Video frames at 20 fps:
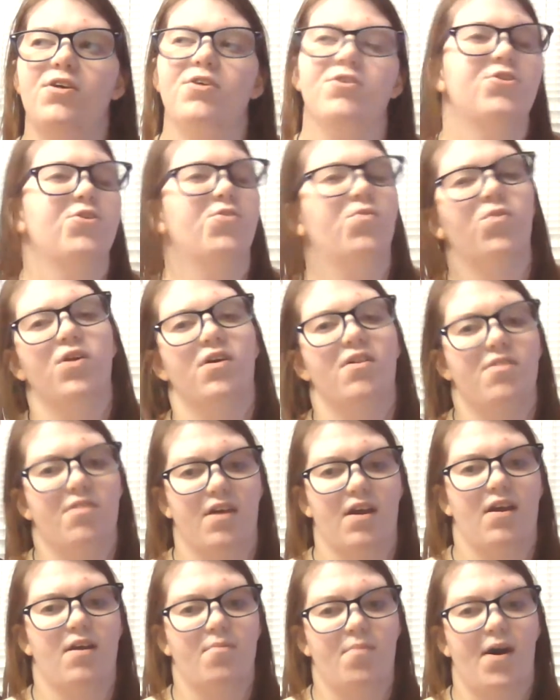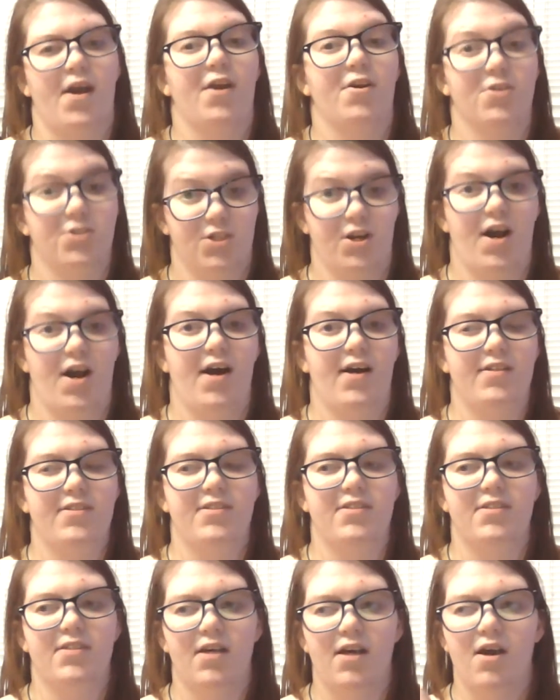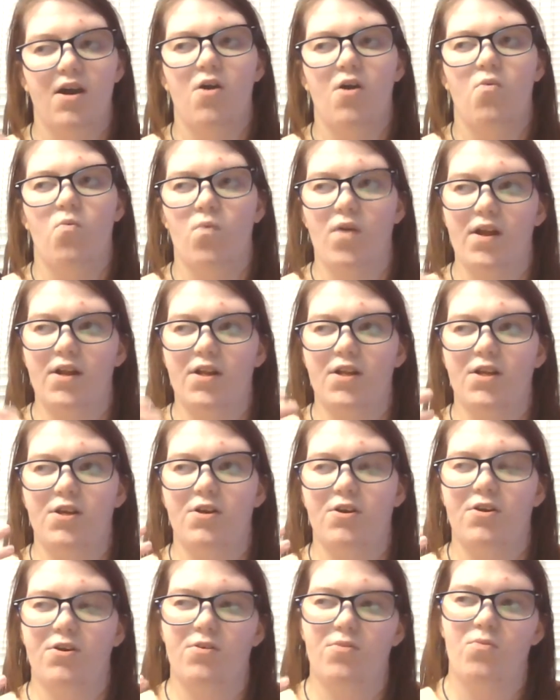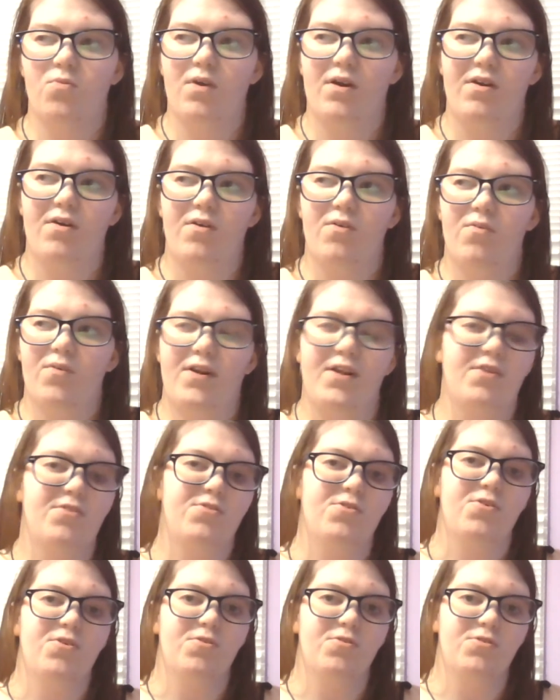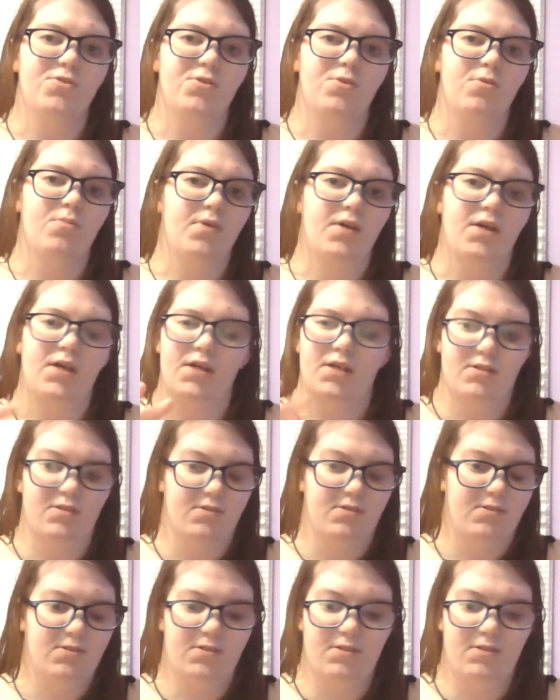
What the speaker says: really think about your shots when you do YouTube, because